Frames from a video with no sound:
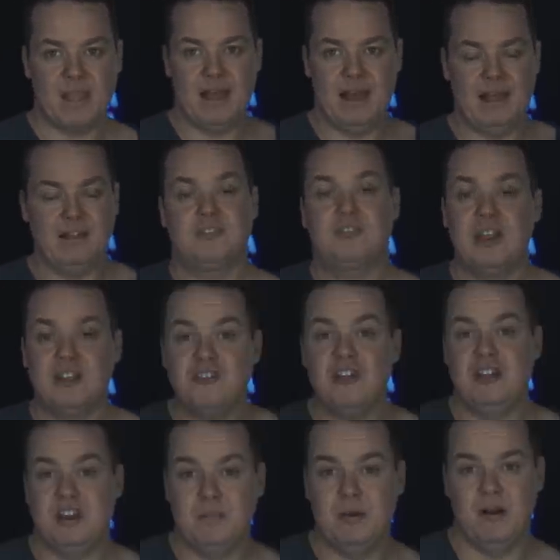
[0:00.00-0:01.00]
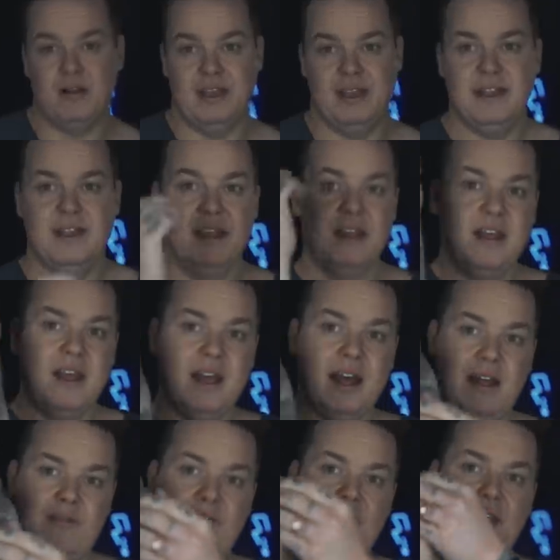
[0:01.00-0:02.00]
uh, ditch it in your pocket,
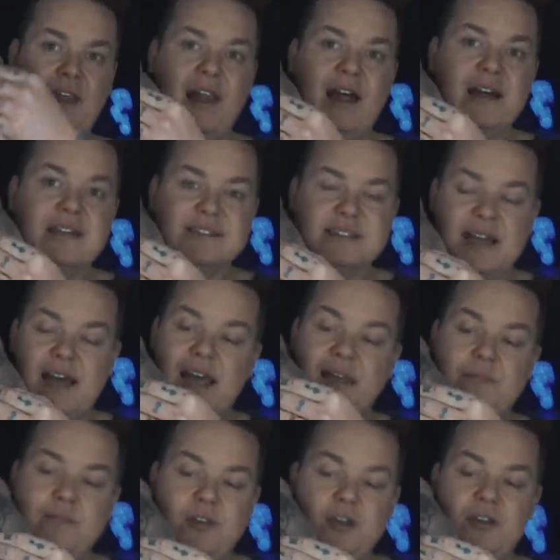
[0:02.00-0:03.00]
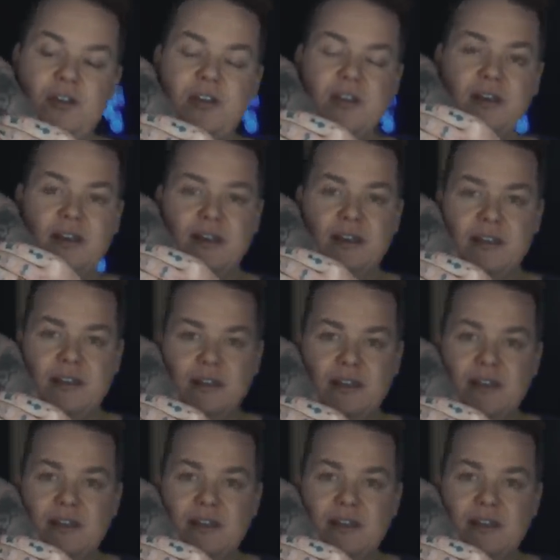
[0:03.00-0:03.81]
and the last time you're here,